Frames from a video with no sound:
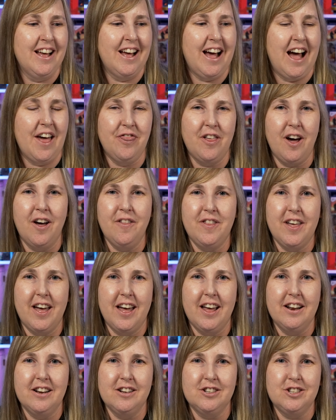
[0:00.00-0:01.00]
I thought
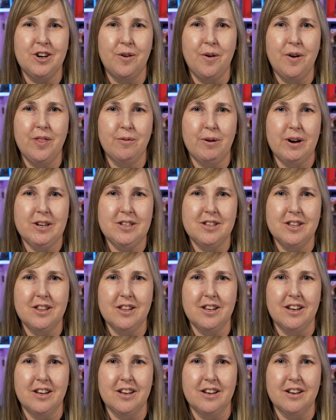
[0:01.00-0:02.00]
that showing the rest of
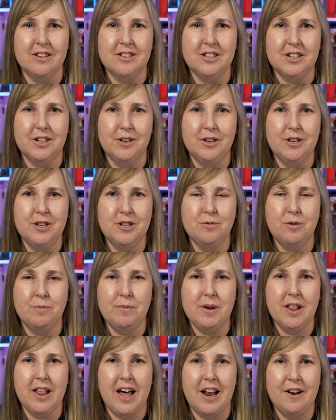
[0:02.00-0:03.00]
the series would
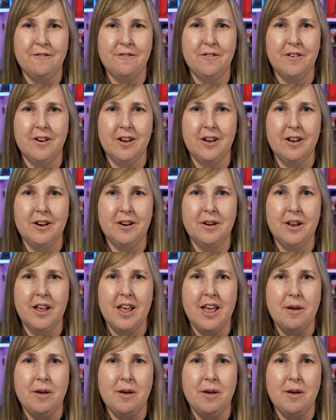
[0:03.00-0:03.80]
be a lot of fun,